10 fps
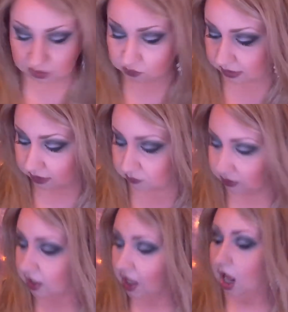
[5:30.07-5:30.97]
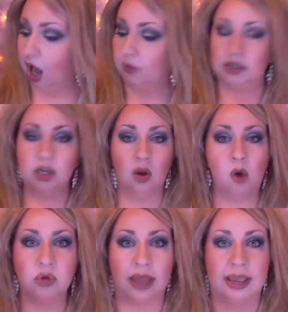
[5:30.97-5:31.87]
do with that other one? Oh, and, you know,
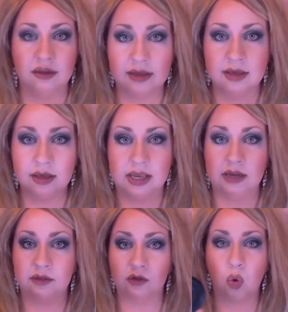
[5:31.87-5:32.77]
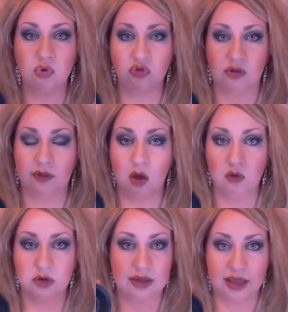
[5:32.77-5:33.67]
organza, it is gorgeous on
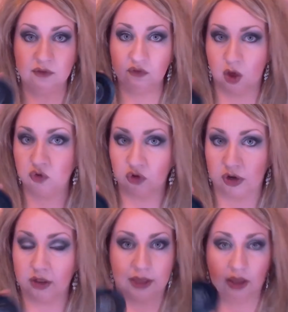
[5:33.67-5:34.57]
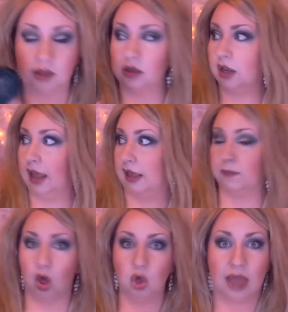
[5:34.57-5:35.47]
a dang fall dress, like a
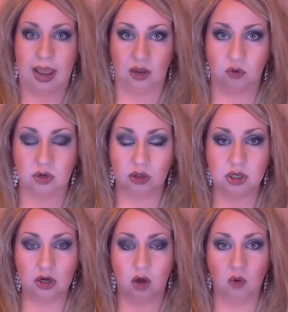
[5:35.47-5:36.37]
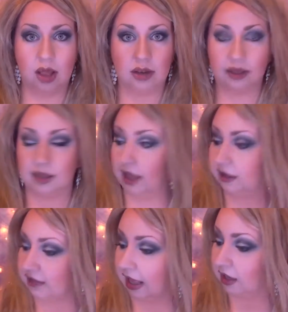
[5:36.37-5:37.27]
ball gown, you know, like,
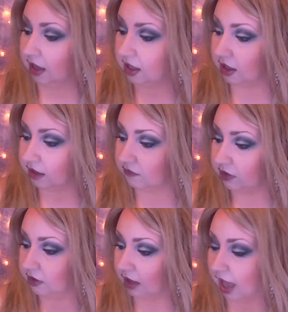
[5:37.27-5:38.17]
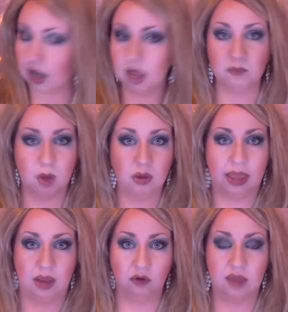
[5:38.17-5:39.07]
because I love ball
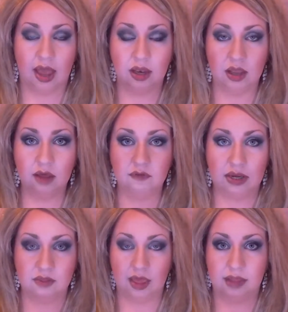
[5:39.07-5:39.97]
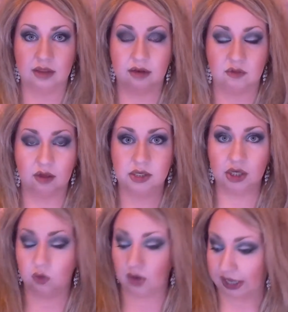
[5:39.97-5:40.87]
gowns. I love anything that's, you
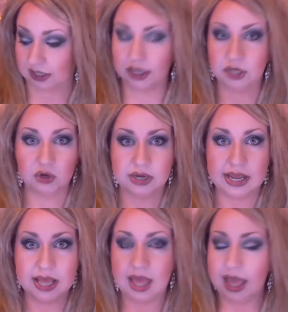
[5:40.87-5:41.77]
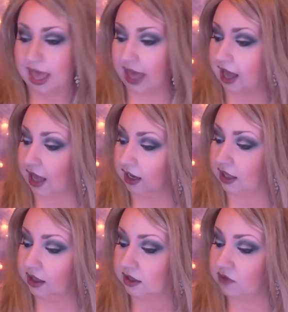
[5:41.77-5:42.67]
know, like glittery, and I
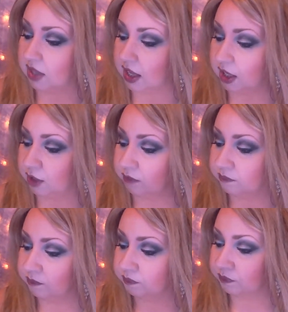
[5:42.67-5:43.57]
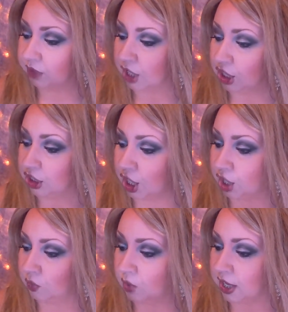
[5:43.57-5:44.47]
love, you
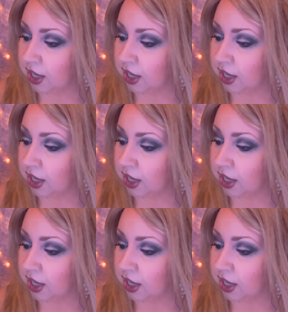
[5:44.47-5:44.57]
know,